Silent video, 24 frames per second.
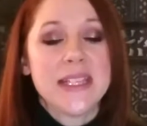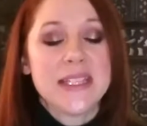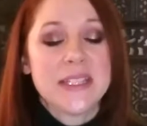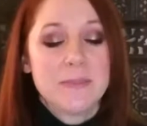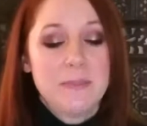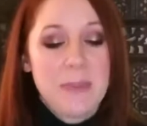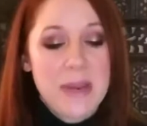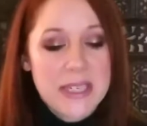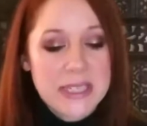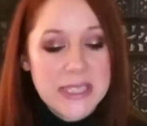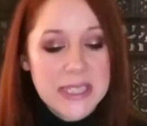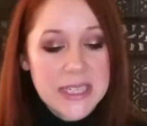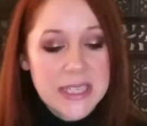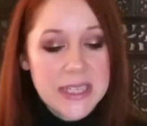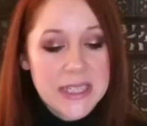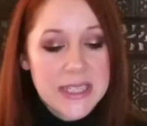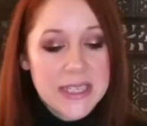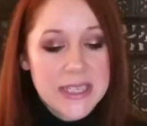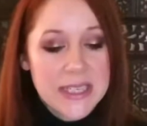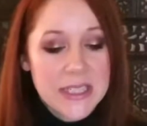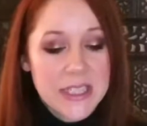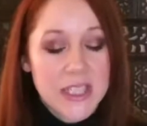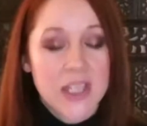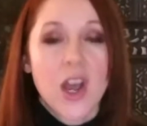
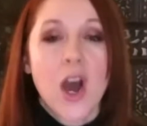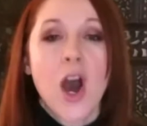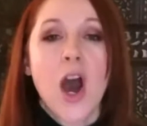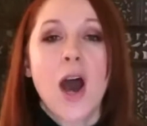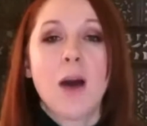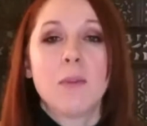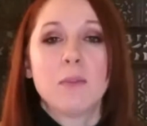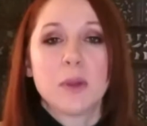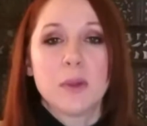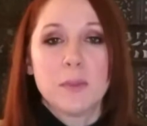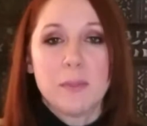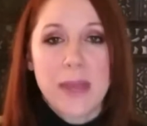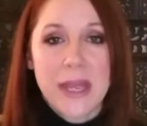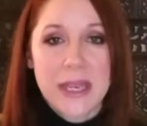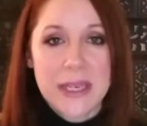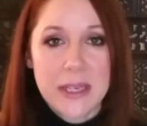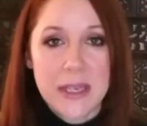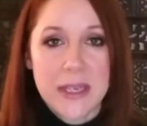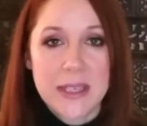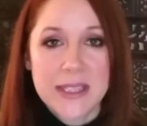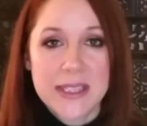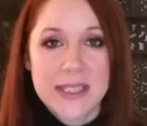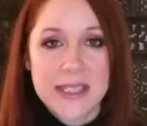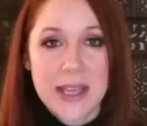basically to complement
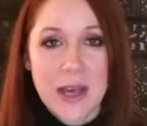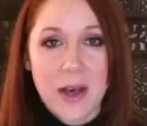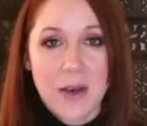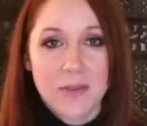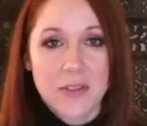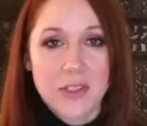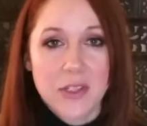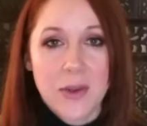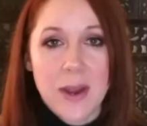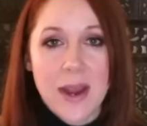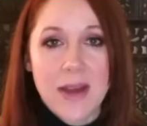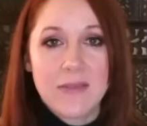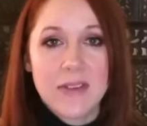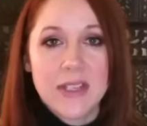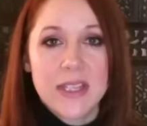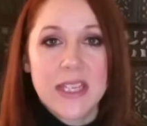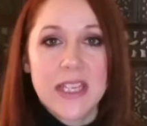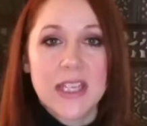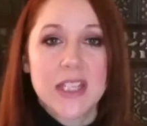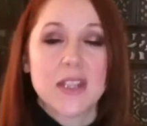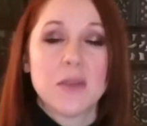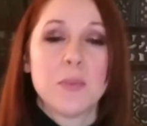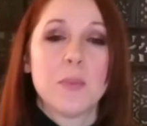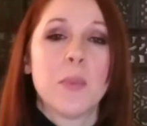itself. So
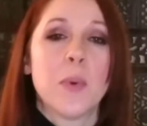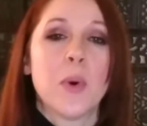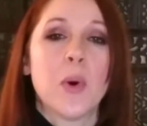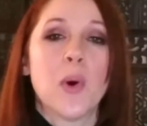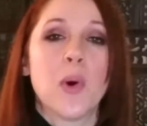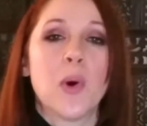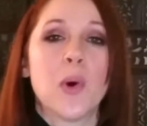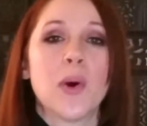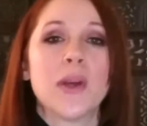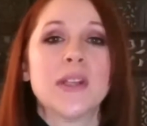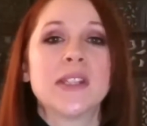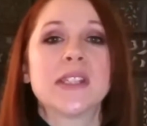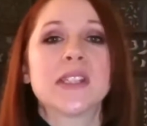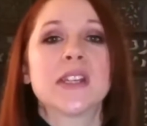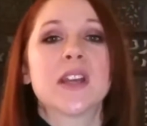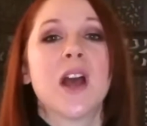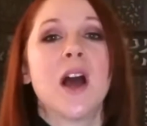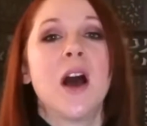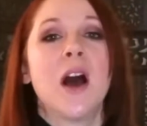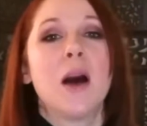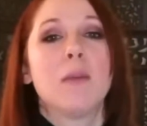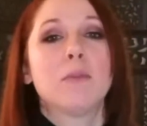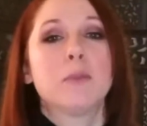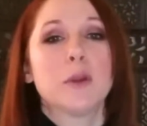everything in the bowl is to
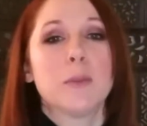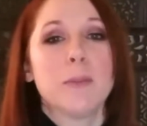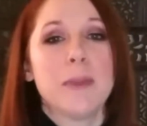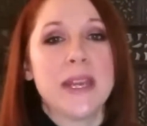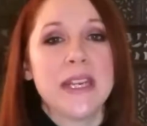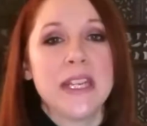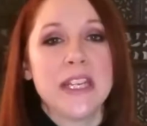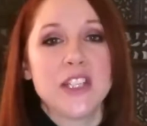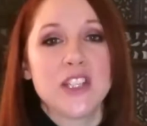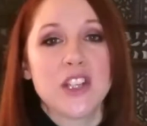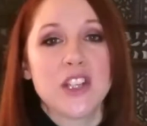complement each